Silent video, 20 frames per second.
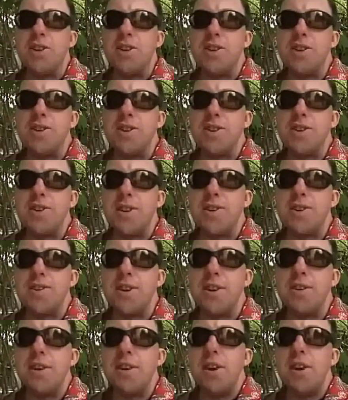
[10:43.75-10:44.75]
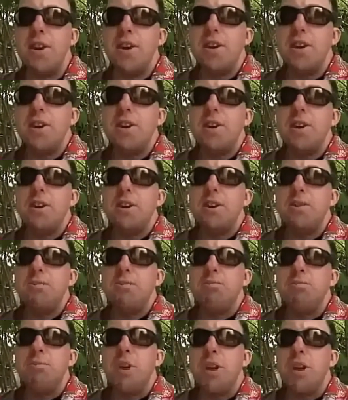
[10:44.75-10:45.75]
Jesus, I said,
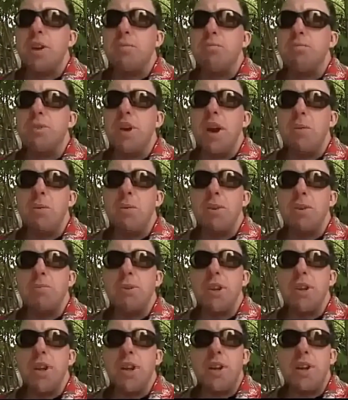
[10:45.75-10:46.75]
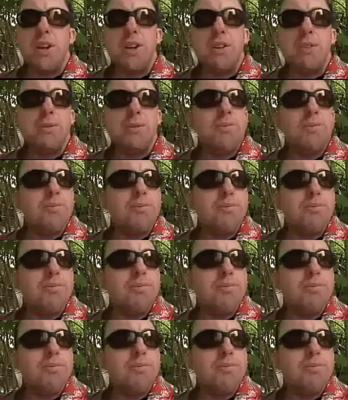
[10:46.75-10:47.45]
Make me, I want to be like you.